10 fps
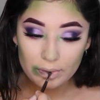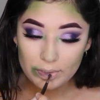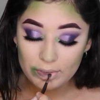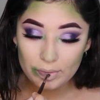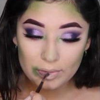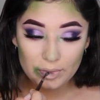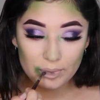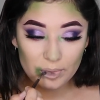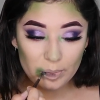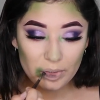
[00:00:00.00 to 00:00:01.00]
So switching
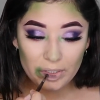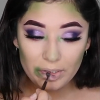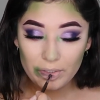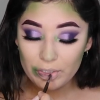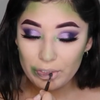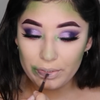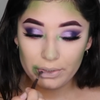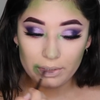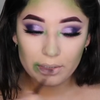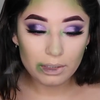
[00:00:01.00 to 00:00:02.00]
from patting
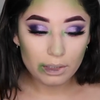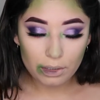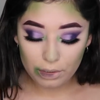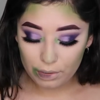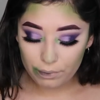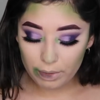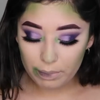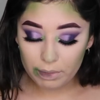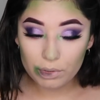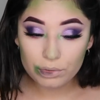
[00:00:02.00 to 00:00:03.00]
to
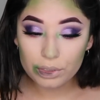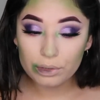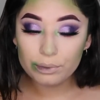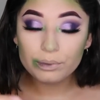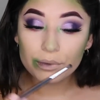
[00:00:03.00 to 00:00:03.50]
rubbing motion.